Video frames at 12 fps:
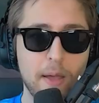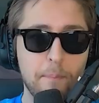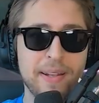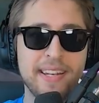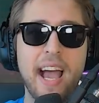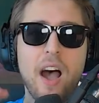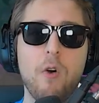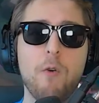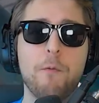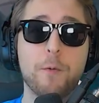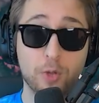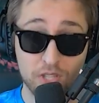But now
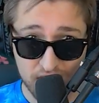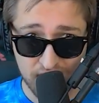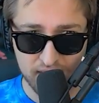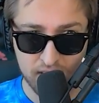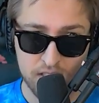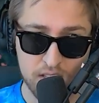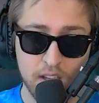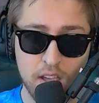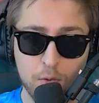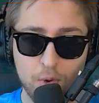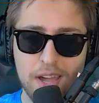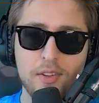for the skins.
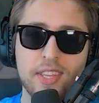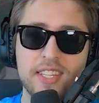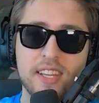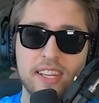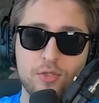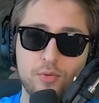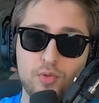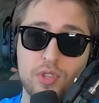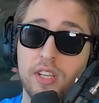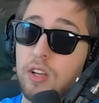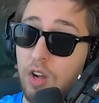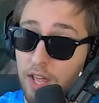Riot is
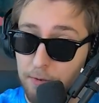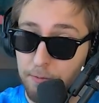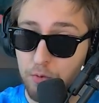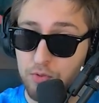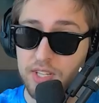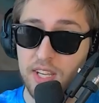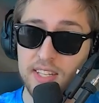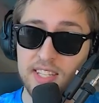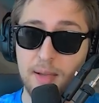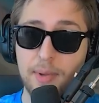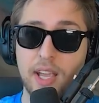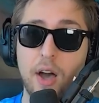introducing a lot of new skins
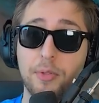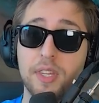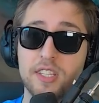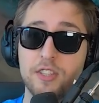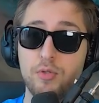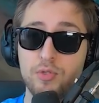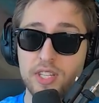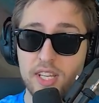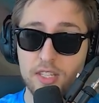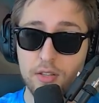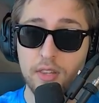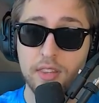coming out this new
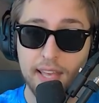season